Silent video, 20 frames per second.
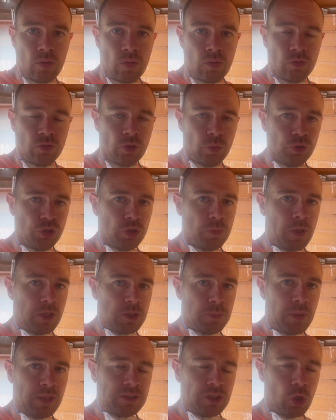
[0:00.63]
So we're just about
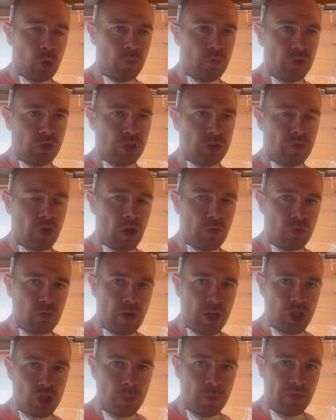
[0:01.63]
to basket up for survival
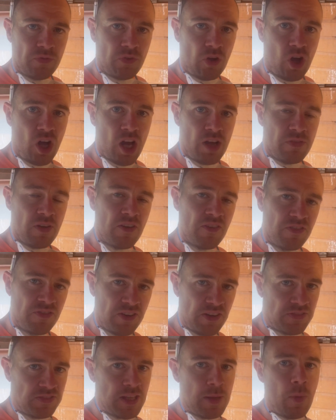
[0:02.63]
race number 5,
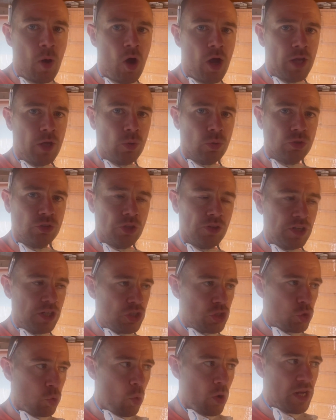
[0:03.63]
50 mile. So they did
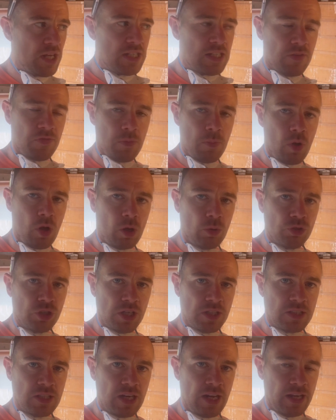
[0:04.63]
27 miles
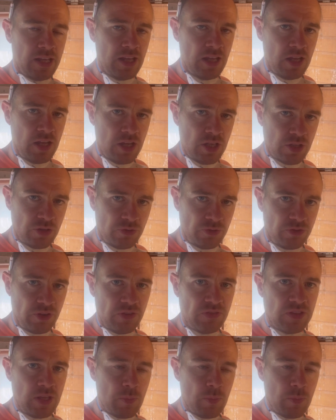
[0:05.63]
yesterday. It's 50